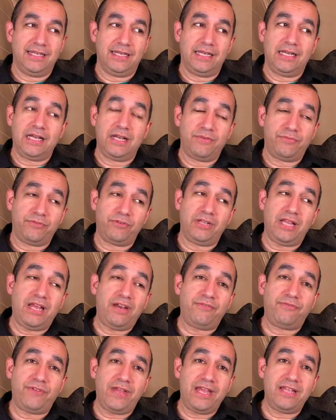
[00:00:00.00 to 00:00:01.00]
Uh, for a lot
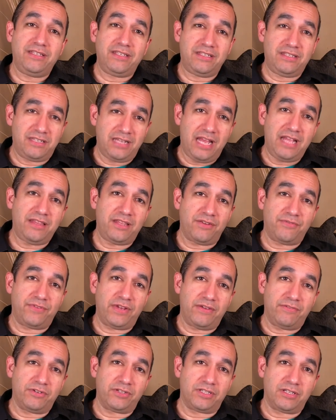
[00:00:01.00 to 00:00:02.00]
of fans, it's not their
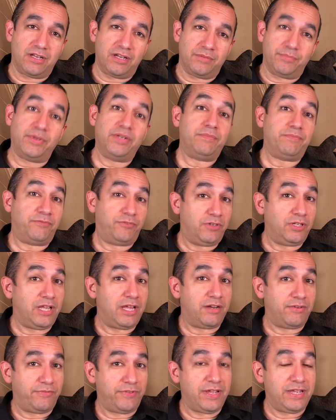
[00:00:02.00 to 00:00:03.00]
favorite song, but for a
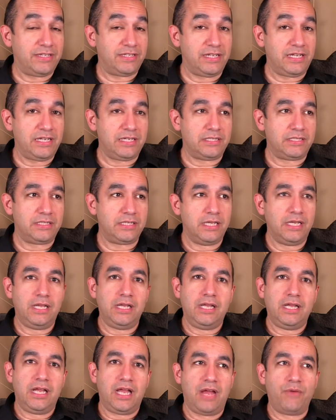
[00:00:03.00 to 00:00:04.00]
lot of fans, it is.
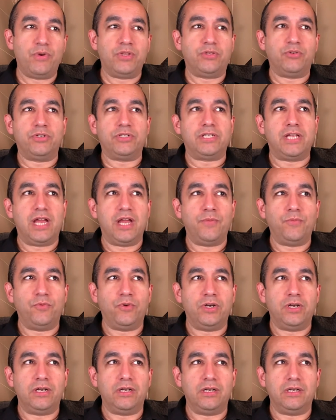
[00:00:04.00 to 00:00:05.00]
I went through a time
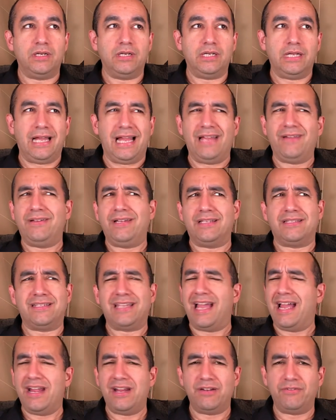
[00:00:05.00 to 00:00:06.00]
where I got
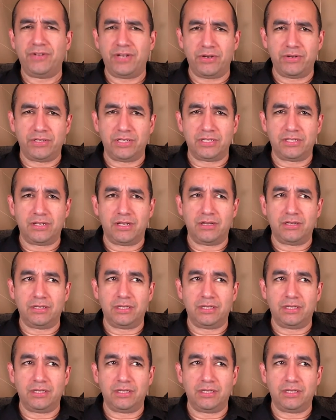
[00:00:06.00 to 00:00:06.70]
tired of hearing the song.